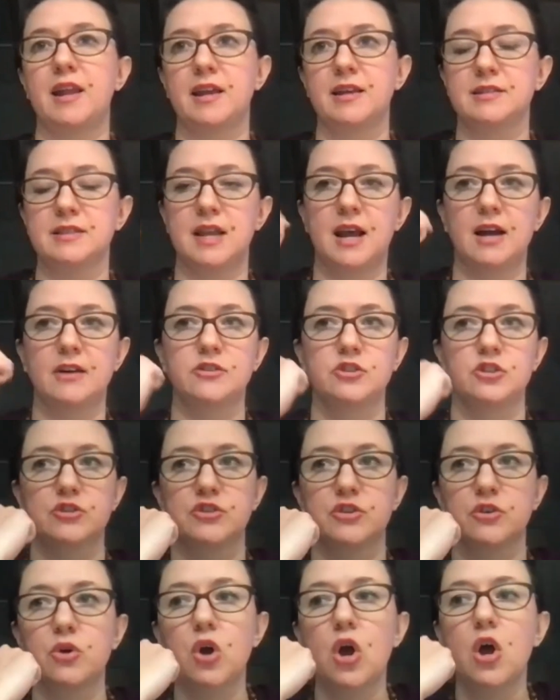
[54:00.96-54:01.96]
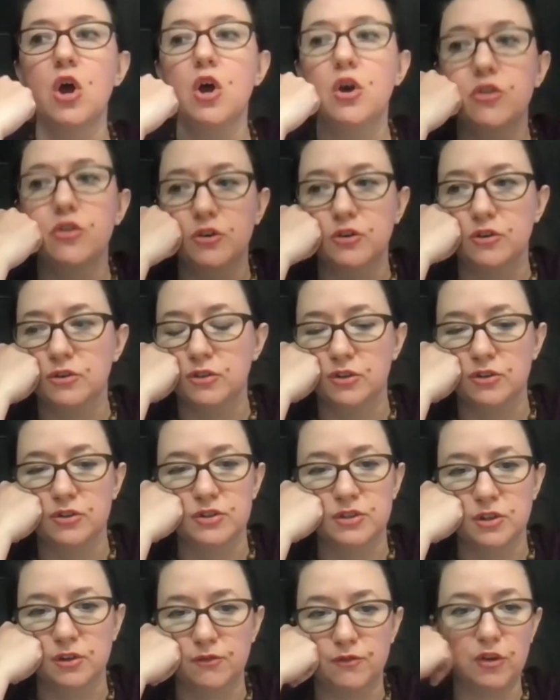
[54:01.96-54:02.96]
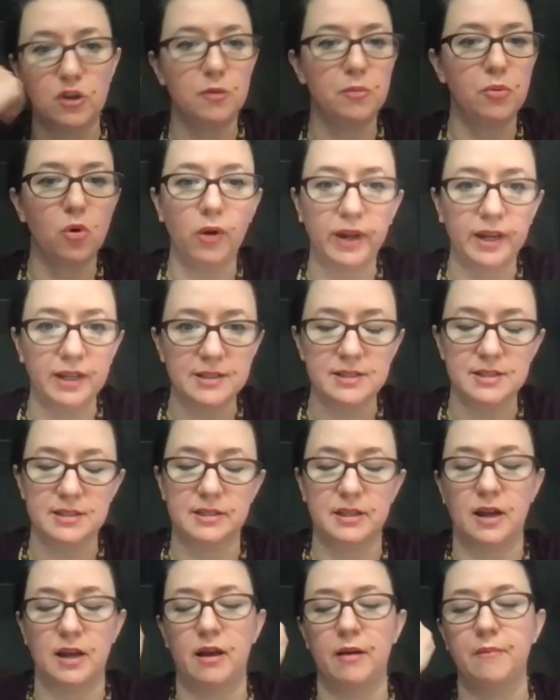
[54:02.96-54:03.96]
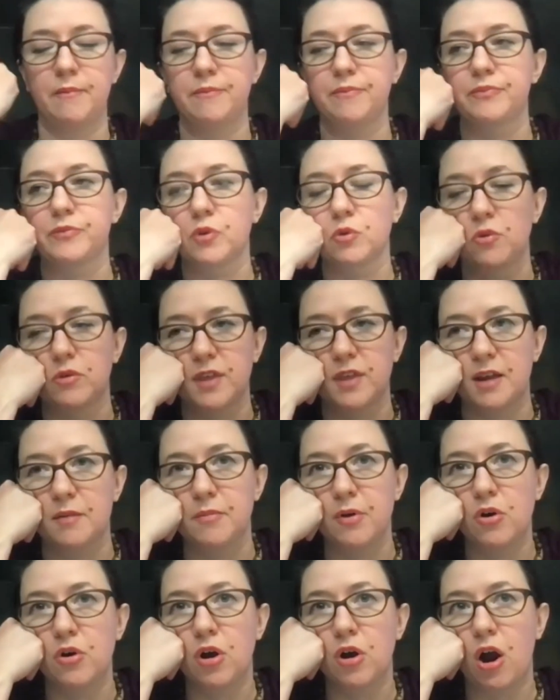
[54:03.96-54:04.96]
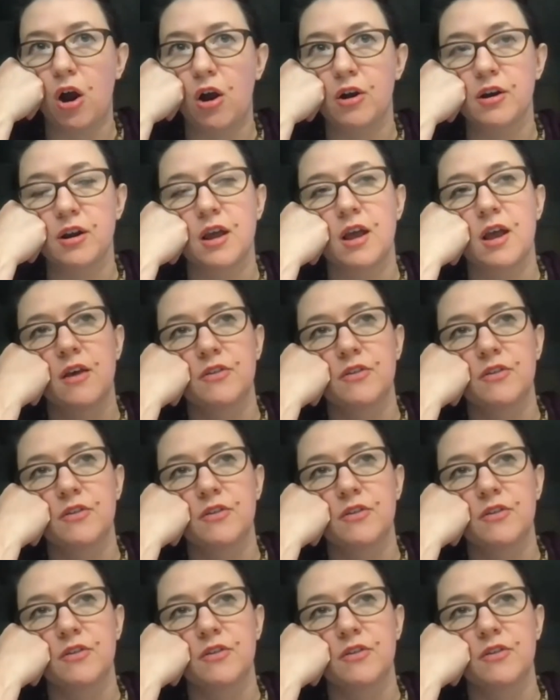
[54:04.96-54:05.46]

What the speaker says: as an actor. So there's viewpoints with Anne Bogart.